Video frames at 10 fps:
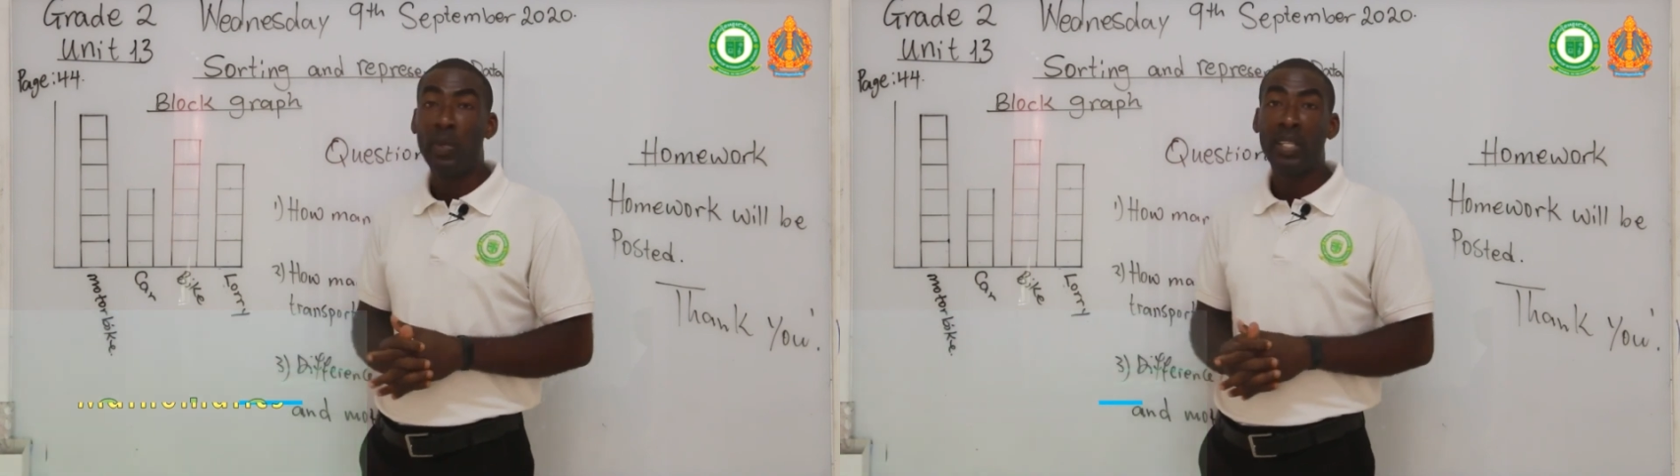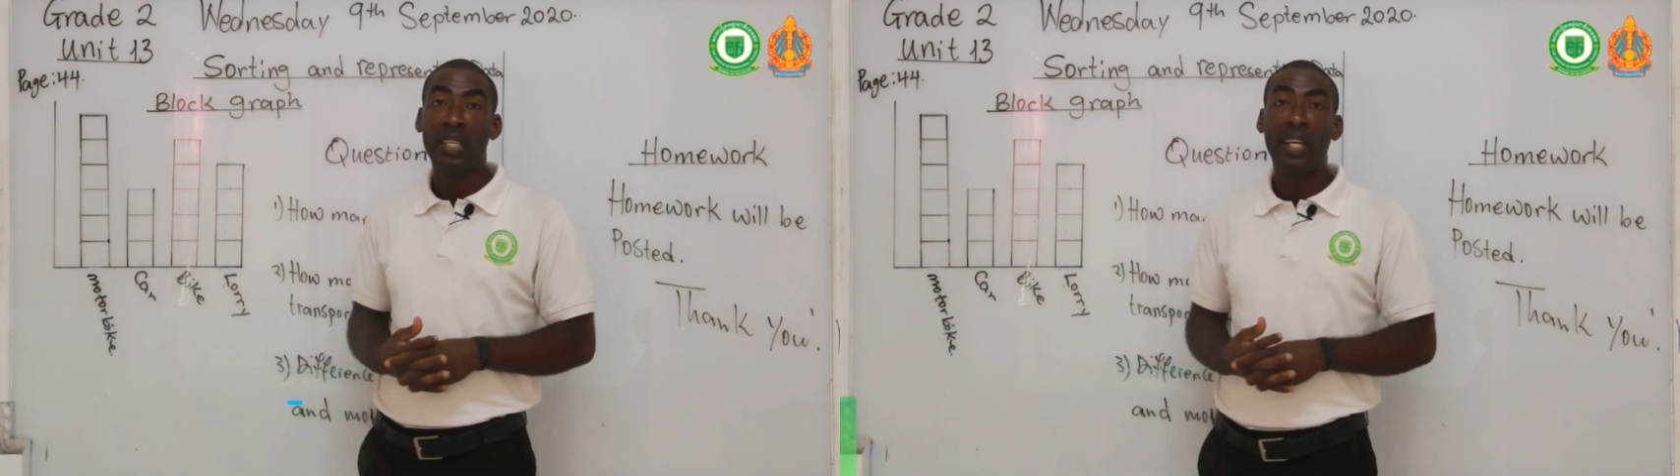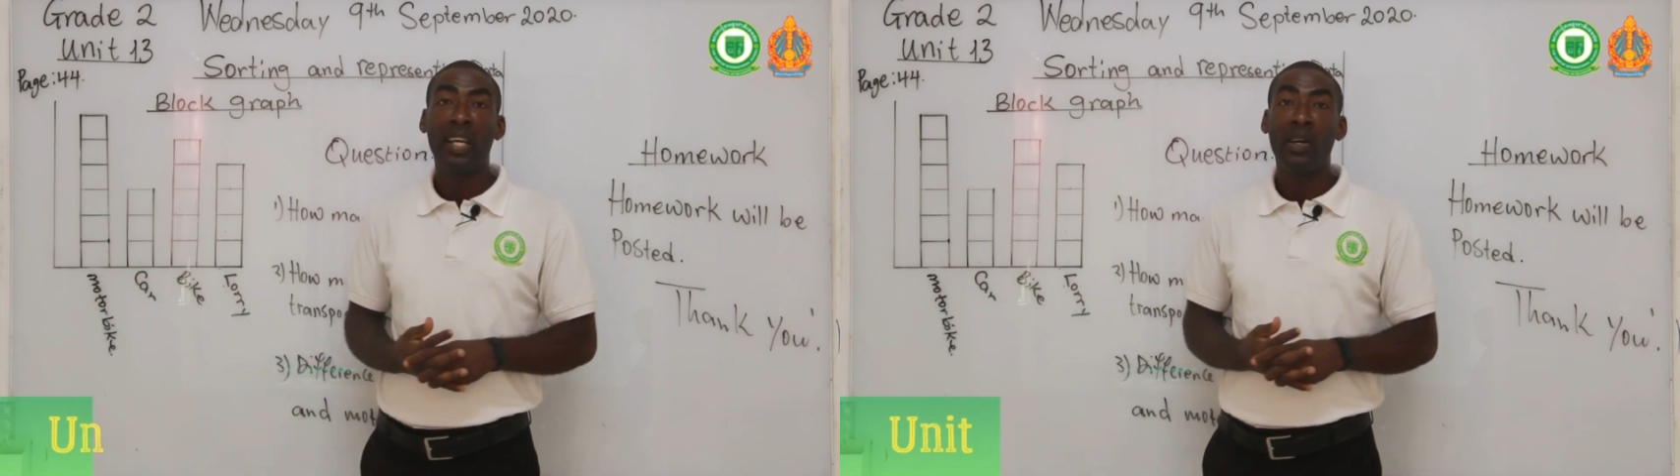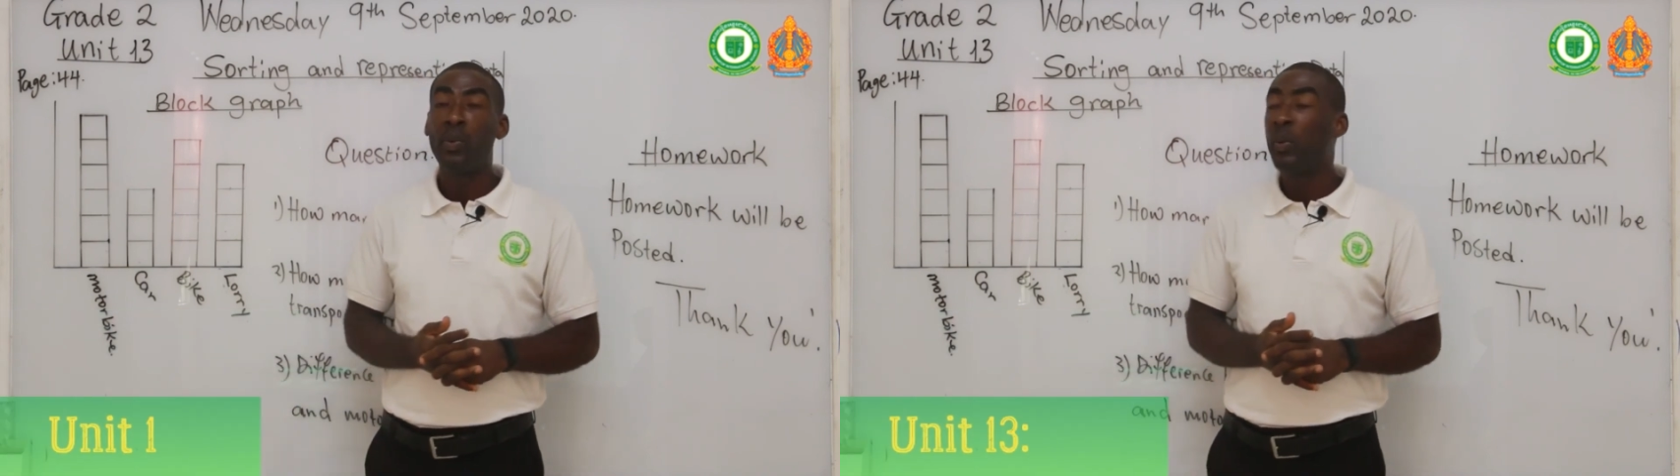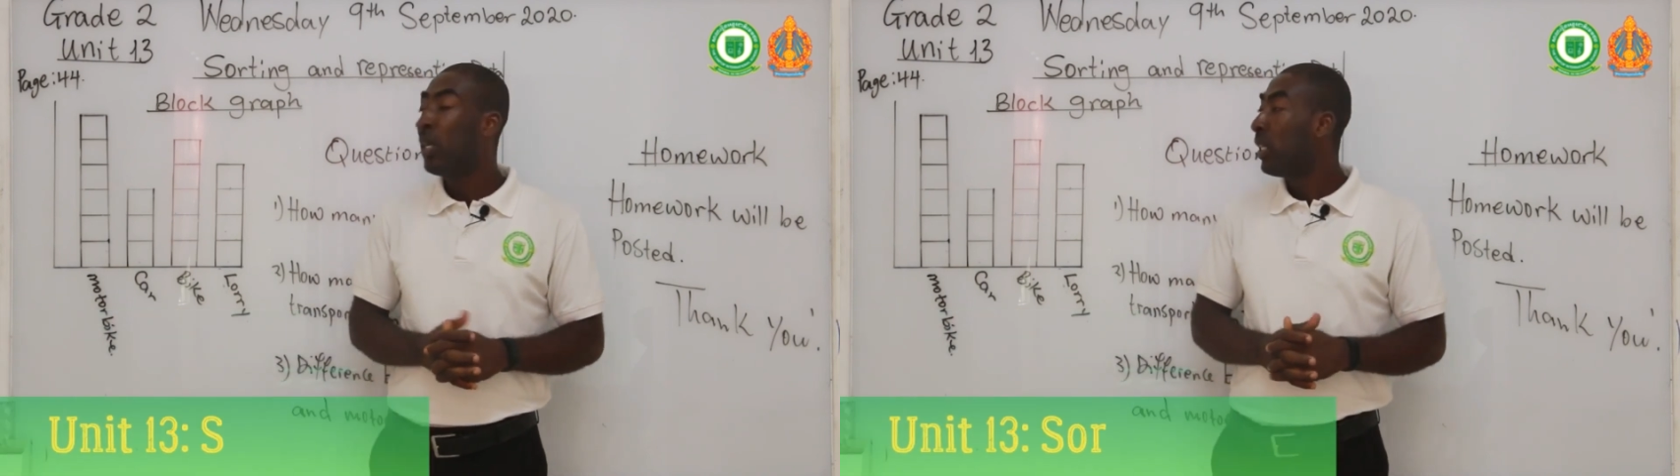matter
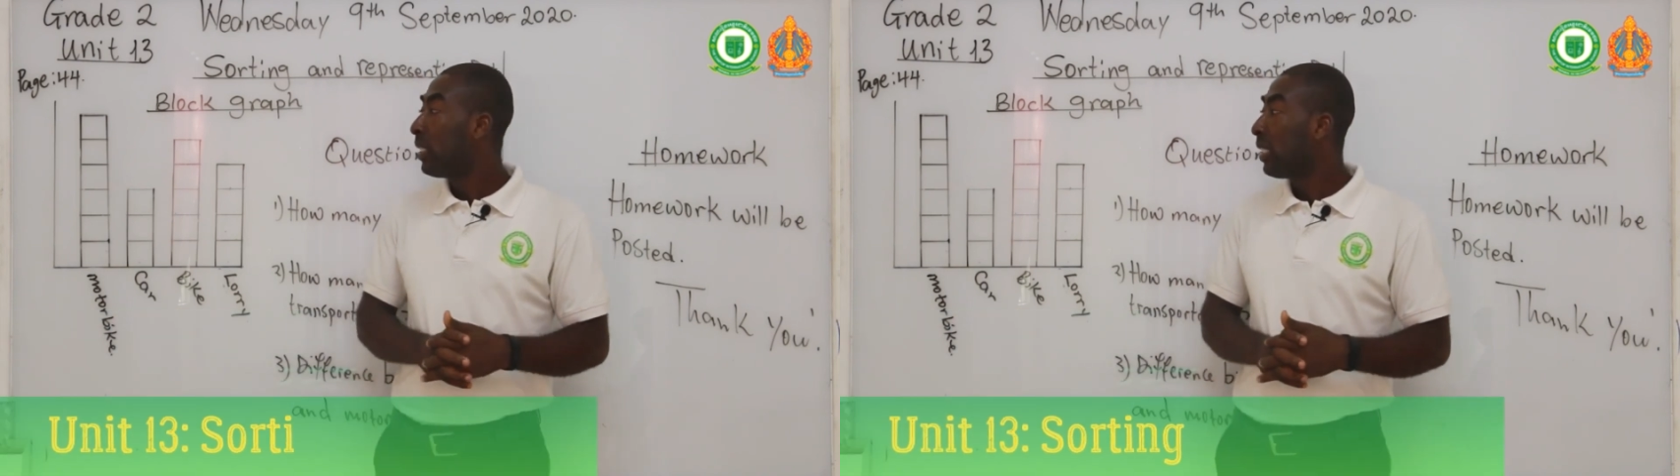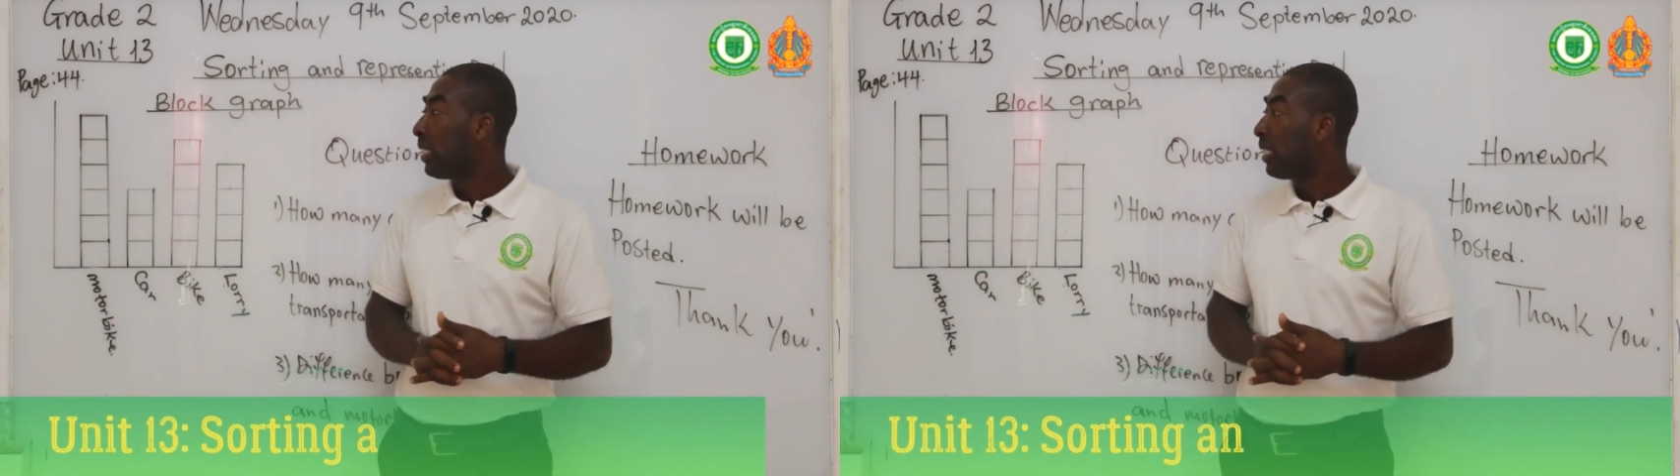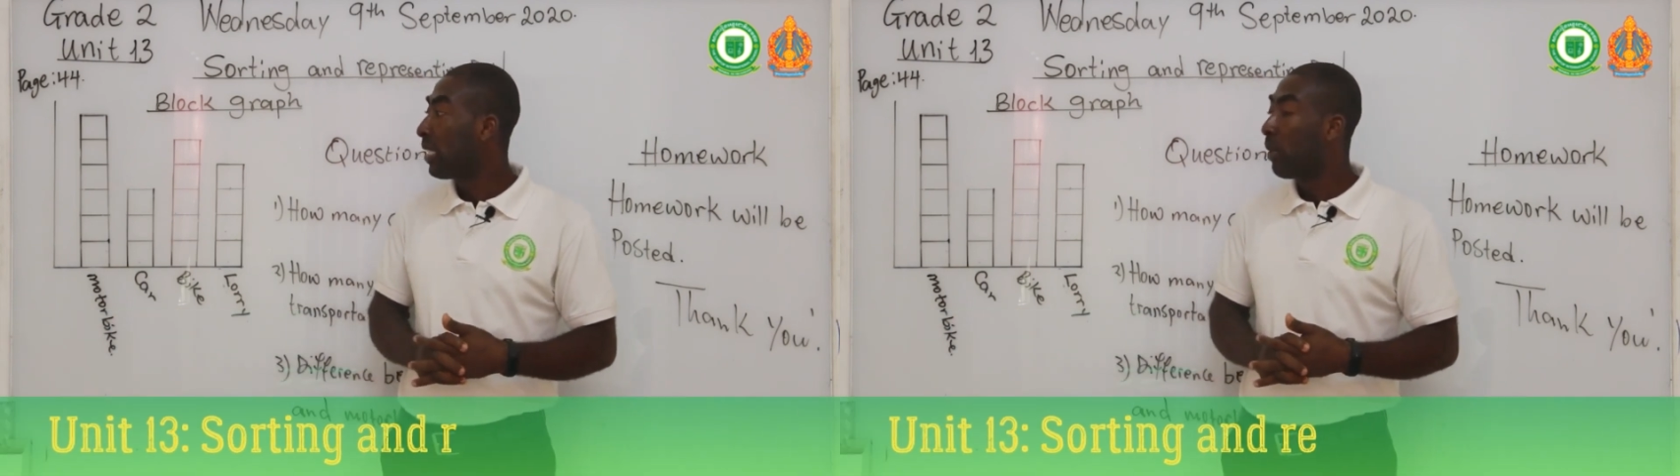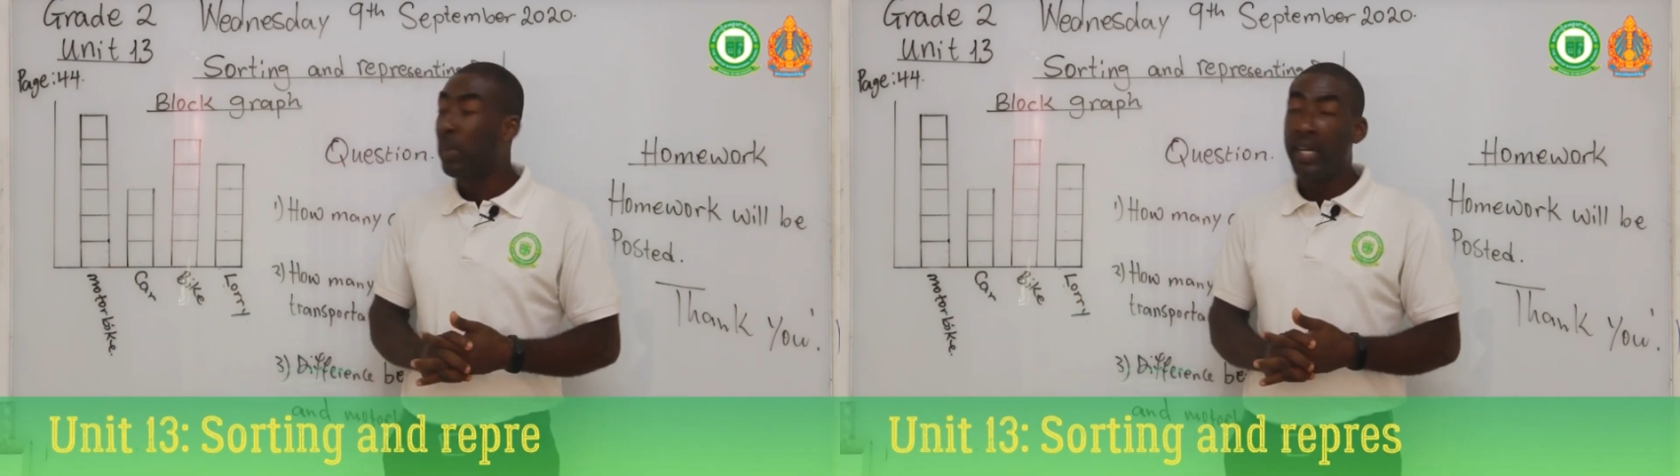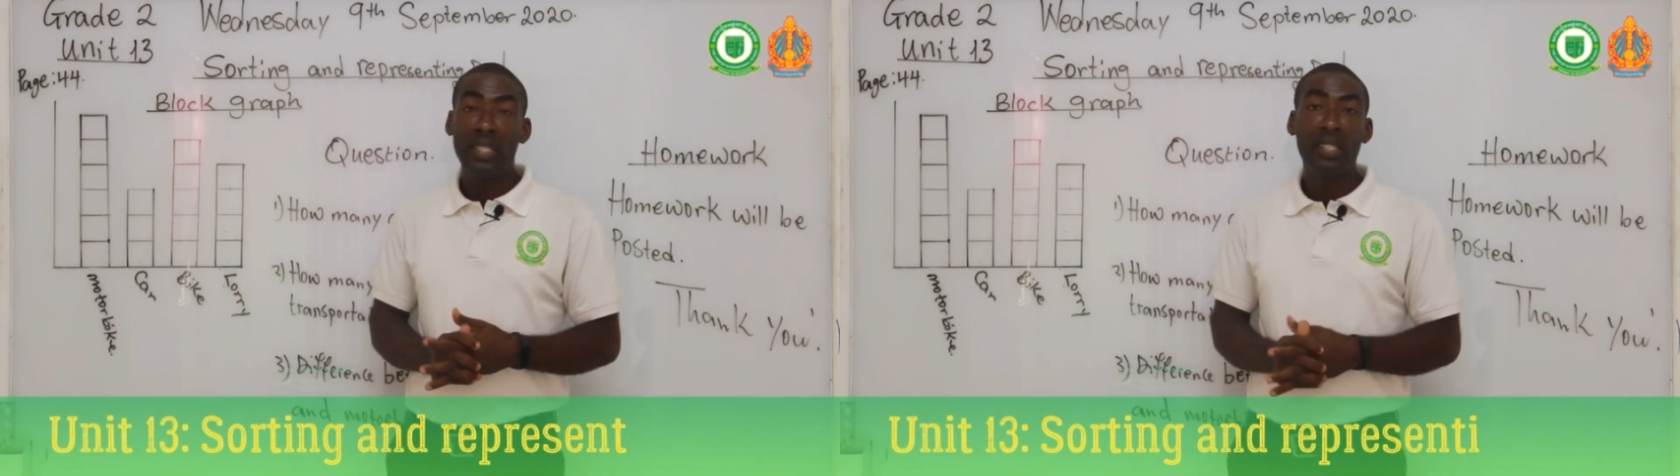how the data
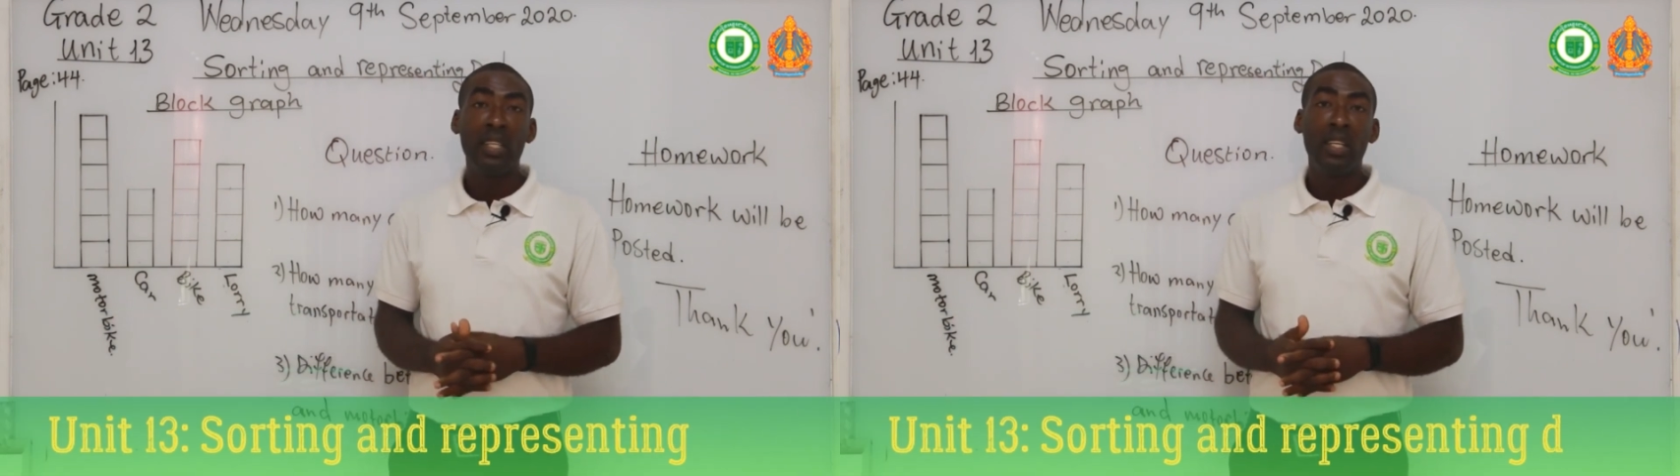might